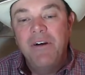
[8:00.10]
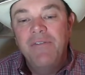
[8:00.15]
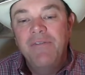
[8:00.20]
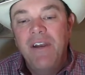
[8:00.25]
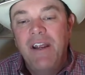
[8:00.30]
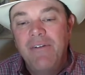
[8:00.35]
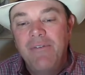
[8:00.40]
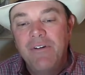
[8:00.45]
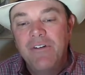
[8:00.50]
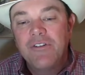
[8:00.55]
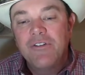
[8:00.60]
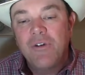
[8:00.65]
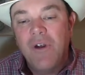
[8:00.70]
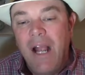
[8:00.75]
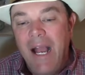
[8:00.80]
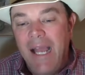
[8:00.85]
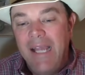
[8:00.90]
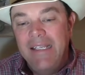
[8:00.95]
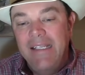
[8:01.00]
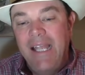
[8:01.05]
have never
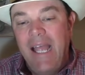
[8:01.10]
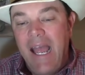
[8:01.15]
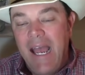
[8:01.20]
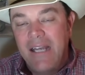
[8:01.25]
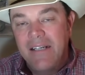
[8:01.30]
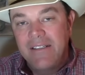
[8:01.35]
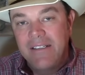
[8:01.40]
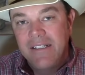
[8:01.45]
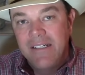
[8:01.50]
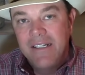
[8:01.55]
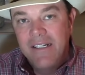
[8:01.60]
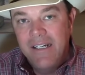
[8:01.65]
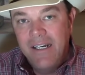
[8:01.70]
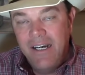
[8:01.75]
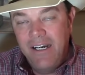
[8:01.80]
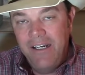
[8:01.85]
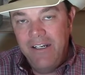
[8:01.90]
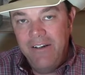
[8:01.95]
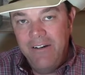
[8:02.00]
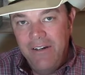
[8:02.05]
tried that
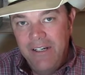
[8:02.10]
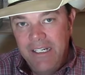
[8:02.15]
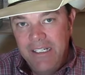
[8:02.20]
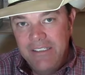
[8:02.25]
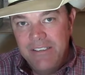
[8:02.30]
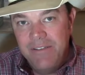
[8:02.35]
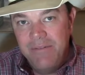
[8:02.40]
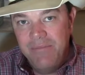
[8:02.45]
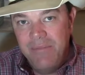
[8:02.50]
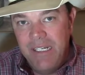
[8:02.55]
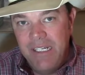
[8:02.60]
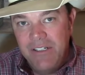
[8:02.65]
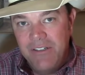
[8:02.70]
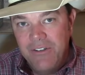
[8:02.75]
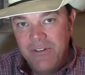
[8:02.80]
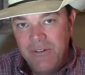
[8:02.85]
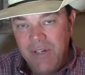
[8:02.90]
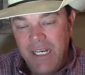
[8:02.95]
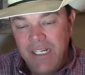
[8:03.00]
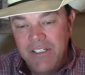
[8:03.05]
under his
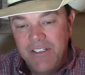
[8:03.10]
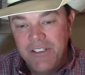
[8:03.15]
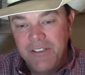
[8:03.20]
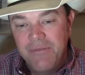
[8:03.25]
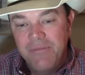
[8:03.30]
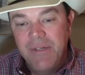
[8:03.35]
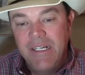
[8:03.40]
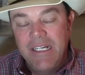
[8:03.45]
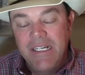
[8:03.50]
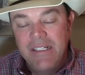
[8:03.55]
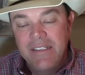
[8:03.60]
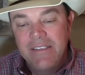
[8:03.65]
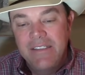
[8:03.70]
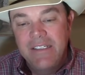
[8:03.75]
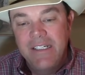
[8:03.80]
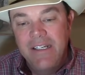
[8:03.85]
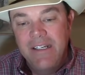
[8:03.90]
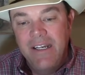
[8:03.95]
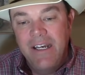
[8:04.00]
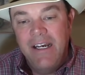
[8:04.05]
administration, because
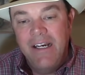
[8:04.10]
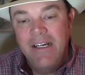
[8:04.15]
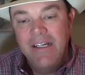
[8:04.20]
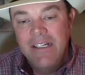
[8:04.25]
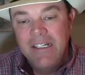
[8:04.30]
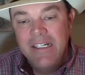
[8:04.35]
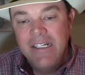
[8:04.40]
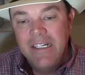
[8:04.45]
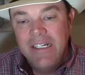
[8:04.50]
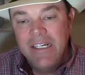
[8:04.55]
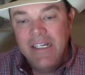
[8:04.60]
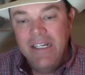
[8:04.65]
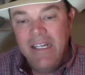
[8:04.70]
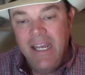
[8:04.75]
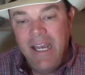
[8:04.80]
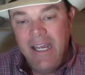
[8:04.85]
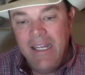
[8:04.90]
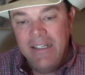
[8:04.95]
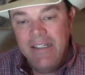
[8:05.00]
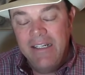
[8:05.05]
he
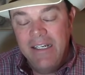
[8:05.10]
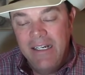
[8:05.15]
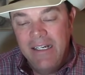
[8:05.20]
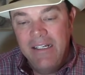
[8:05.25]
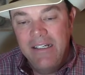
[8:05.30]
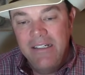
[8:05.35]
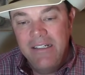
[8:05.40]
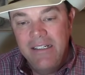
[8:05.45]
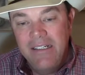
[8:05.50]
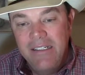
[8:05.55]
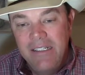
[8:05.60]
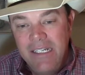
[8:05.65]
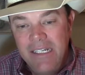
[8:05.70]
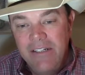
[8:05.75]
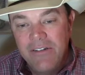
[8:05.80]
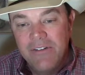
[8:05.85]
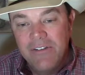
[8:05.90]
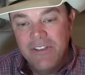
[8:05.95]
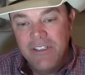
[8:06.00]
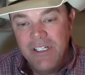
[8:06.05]
had a
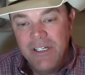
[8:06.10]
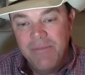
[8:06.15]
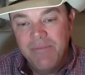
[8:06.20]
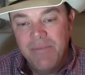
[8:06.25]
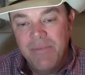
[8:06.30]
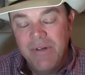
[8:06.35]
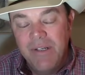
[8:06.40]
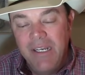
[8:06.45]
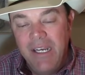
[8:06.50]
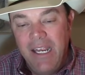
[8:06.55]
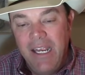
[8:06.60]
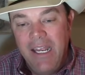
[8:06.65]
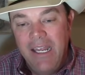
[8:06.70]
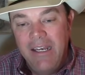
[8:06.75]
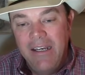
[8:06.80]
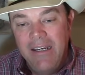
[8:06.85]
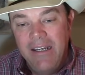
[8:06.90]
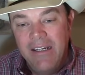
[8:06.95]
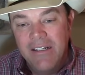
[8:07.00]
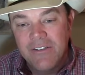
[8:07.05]
leadership
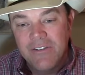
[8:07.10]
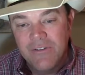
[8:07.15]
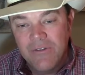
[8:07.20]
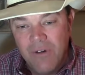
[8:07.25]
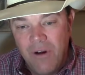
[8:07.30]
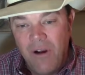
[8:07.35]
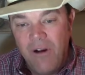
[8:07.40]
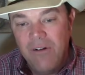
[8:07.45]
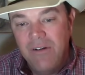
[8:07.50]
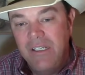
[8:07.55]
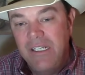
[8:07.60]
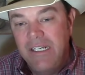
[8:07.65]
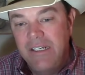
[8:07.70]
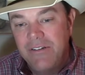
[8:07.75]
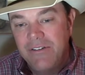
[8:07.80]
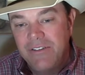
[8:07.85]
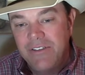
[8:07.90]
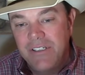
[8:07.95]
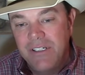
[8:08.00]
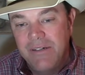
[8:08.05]
and a strong
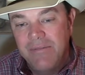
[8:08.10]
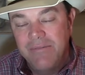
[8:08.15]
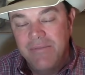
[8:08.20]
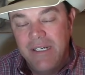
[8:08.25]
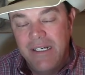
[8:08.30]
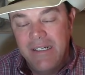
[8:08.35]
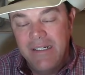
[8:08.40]
leadership,